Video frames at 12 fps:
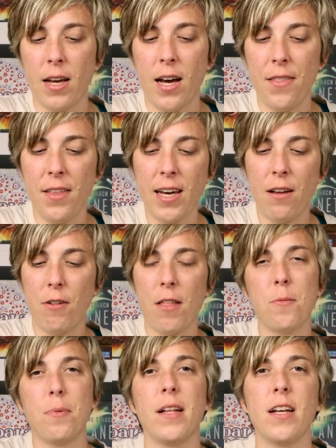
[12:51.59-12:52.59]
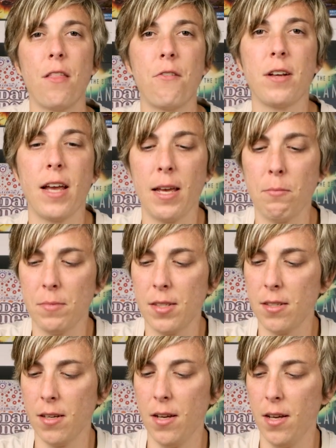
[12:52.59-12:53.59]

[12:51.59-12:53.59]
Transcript: I think I'd rather play other games.